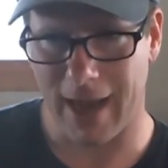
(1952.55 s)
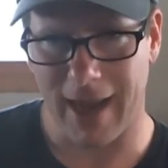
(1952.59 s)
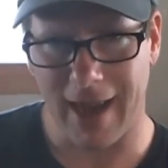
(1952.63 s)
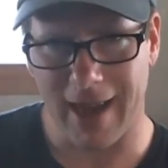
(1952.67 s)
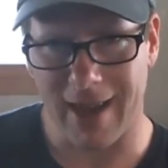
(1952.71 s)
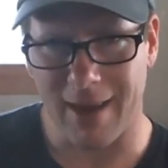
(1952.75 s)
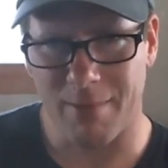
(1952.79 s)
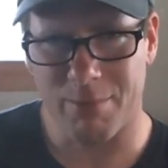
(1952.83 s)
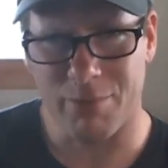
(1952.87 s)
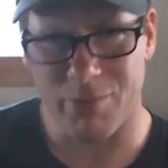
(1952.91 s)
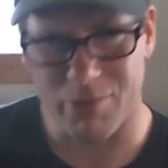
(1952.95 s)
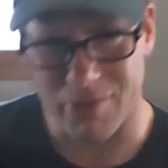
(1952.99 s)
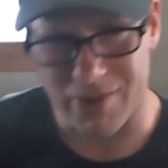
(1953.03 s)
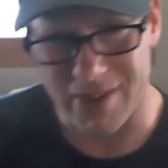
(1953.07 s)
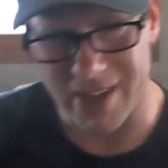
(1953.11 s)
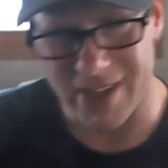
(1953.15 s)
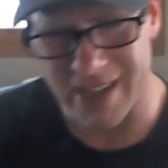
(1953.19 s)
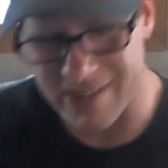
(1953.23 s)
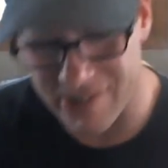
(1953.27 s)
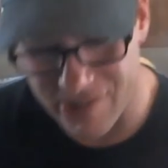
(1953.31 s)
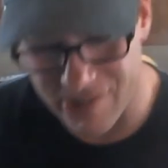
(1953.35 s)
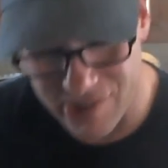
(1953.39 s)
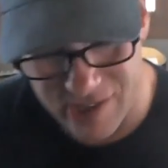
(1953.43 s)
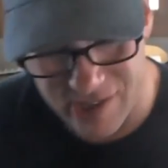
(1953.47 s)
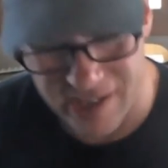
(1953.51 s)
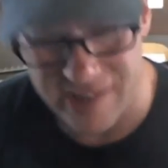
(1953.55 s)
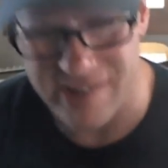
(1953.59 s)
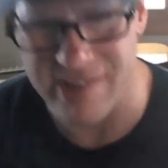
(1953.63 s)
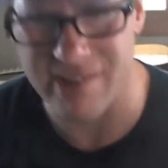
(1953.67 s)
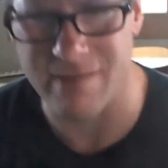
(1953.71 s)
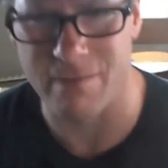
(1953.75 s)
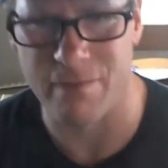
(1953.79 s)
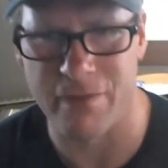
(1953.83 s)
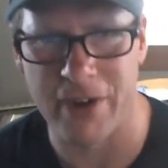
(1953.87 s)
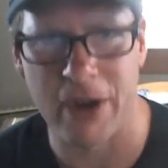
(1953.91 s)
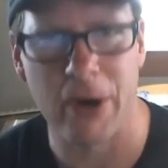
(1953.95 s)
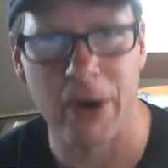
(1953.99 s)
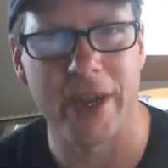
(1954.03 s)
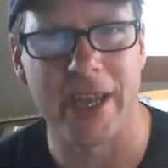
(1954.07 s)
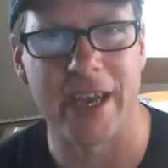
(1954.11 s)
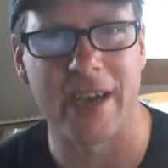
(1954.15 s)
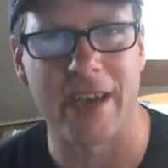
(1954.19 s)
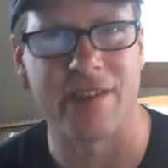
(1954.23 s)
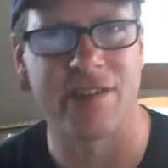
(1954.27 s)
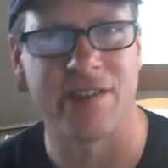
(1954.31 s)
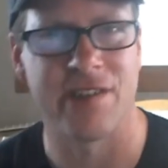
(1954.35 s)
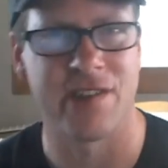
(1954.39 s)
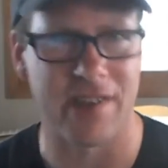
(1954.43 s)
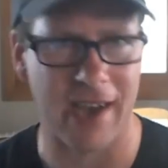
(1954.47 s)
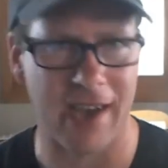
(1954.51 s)
I'm, it's, it's very
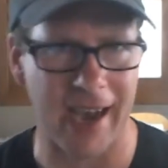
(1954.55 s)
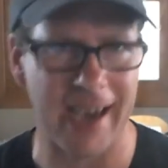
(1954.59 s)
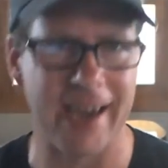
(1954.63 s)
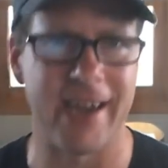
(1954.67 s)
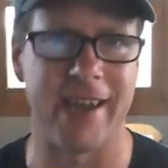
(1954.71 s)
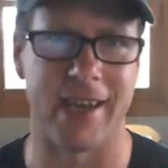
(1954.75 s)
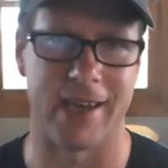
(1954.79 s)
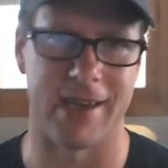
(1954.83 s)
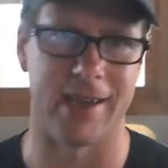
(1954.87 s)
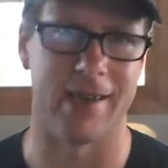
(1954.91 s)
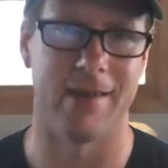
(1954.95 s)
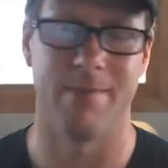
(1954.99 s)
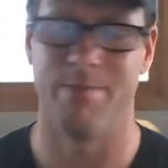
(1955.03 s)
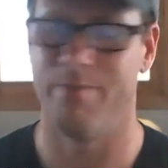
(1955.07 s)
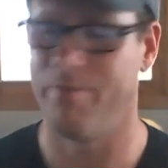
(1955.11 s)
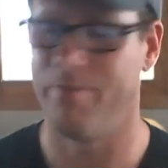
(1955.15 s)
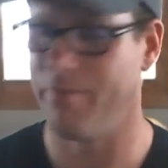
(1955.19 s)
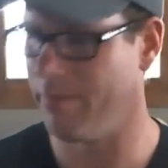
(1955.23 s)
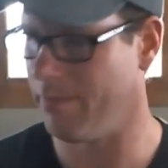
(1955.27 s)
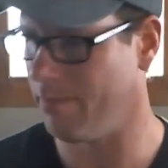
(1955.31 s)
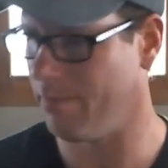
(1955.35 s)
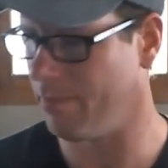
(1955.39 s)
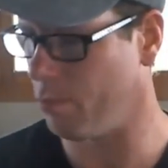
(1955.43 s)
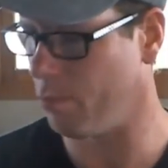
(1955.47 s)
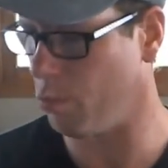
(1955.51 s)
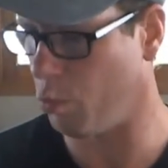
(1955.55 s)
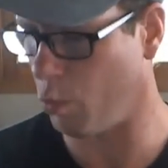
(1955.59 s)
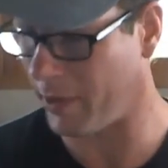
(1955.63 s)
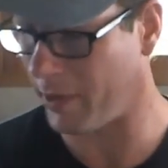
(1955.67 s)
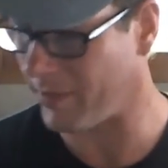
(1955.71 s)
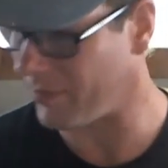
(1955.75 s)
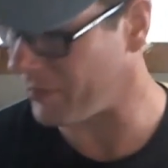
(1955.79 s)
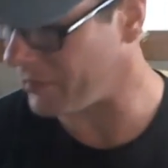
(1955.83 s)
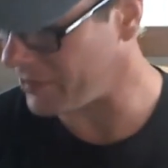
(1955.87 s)
exciting when